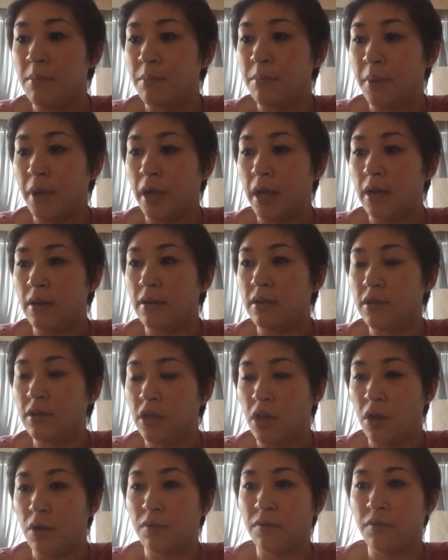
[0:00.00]
but, you
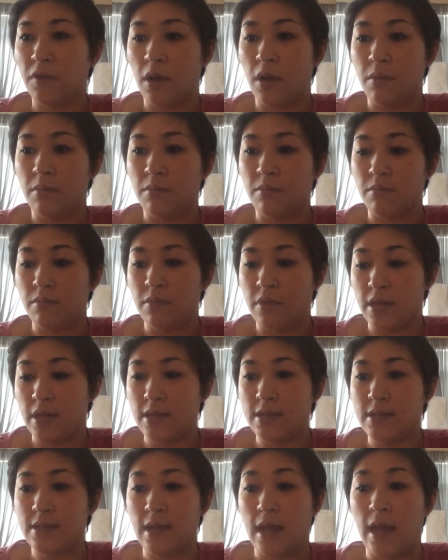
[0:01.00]
know, from
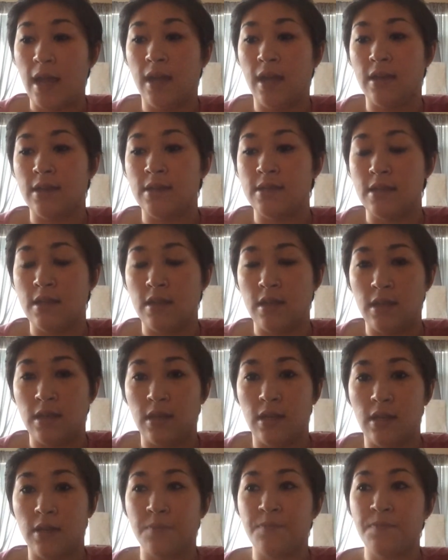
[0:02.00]
this and
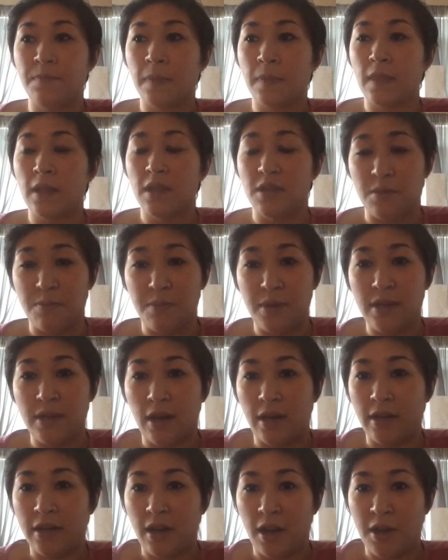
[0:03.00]
the Bin
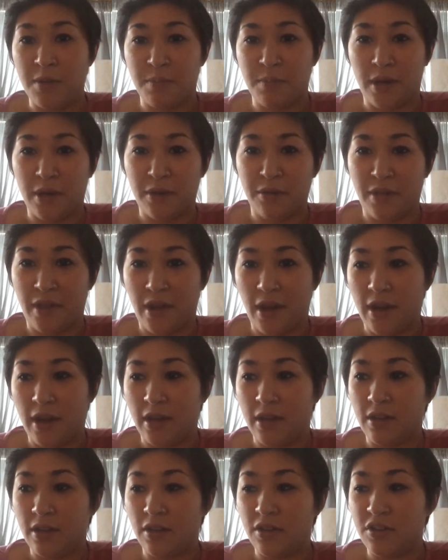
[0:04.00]
99 bottle that
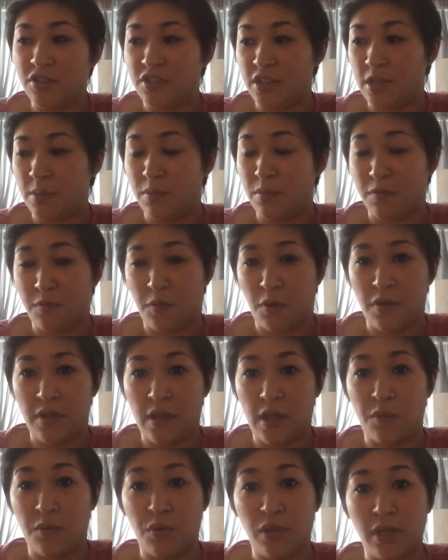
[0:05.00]
I did before,
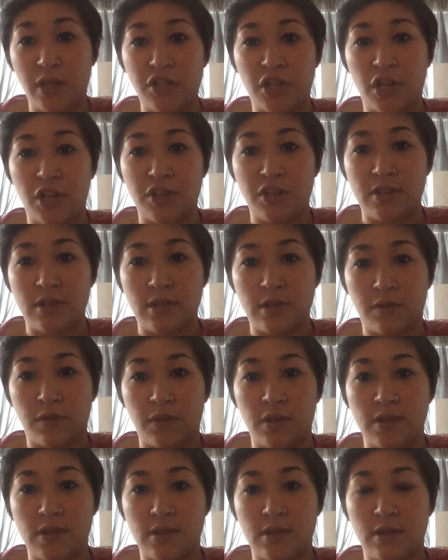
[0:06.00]
that it really changes the
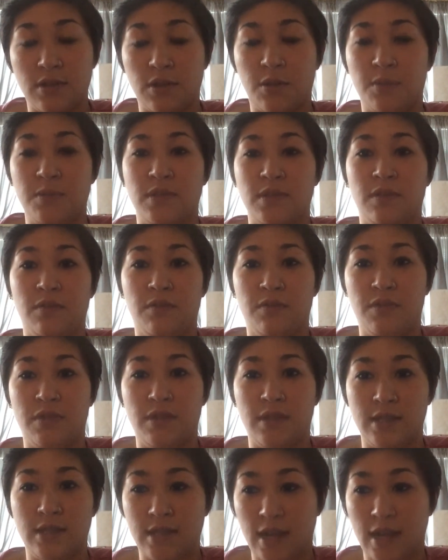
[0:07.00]
difference in terms of the